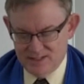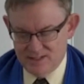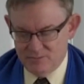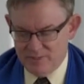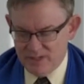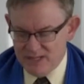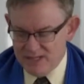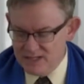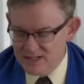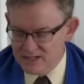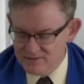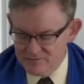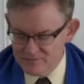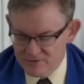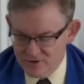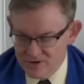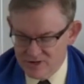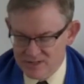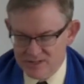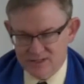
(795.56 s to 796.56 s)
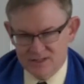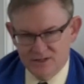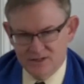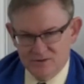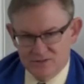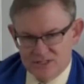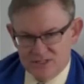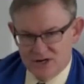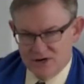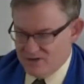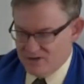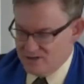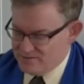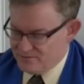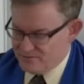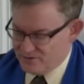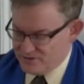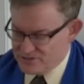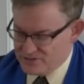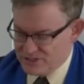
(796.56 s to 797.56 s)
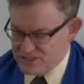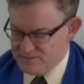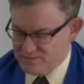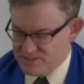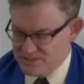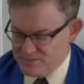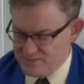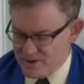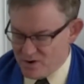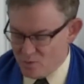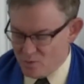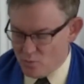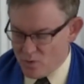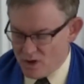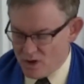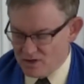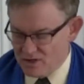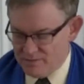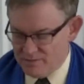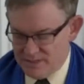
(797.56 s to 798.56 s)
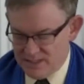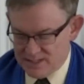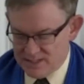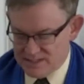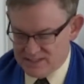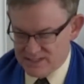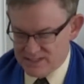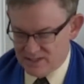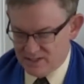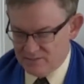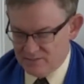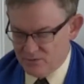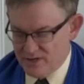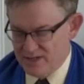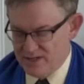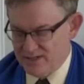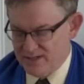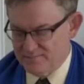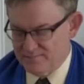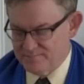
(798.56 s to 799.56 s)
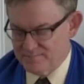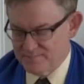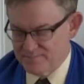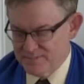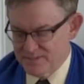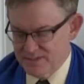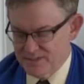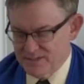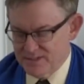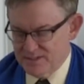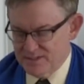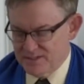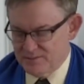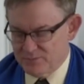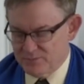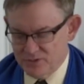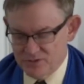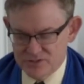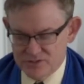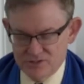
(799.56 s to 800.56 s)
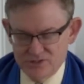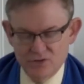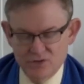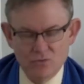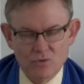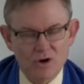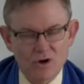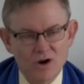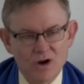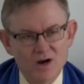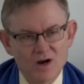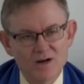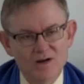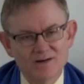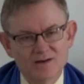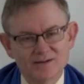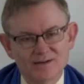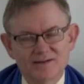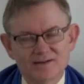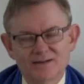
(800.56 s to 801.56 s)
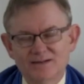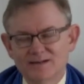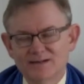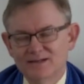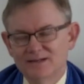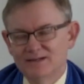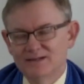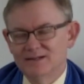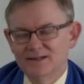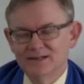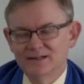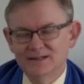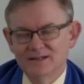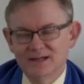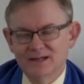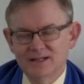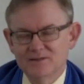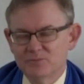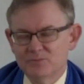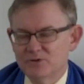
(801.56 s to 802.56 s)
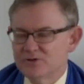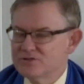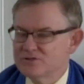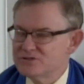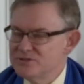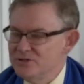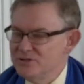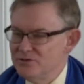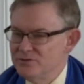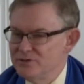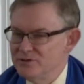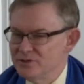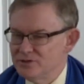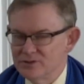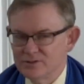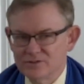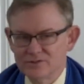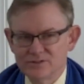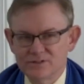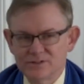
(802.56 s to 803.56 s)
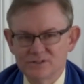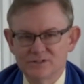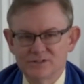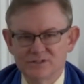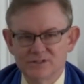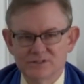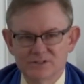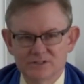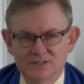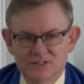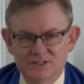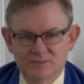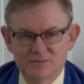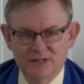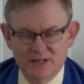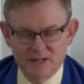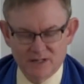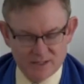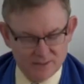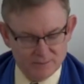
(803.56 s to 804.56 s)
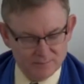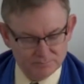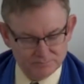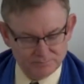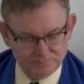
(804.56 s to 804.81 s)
Being converted in Unitarian Universalism is about welcoming and celebrating the person you are and the person you yearn to become.